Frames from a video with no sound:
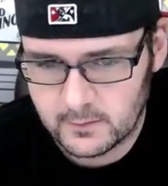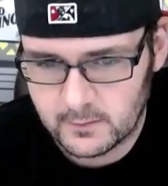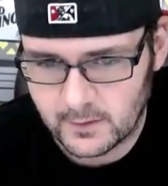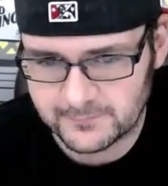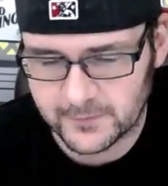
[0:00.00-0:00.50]

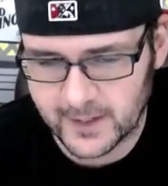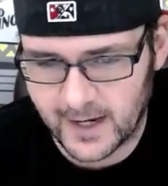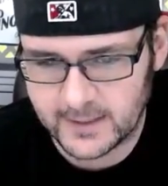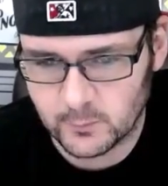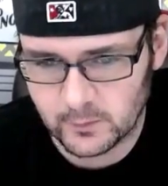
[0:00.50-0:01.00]
I forgot
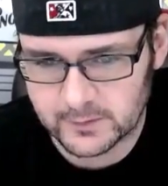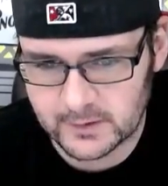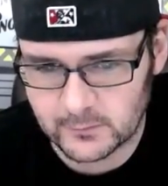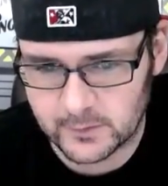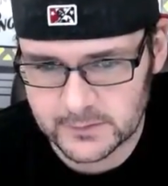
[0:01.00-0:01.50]
he worked at
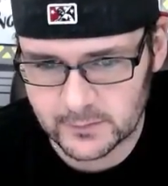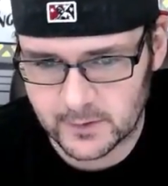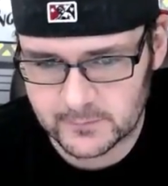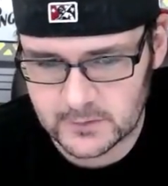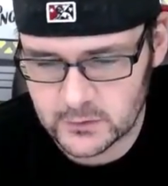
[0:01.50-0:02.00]
Toys R
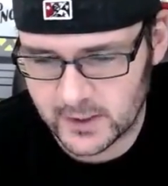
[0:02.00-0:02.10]
Us. Did you guys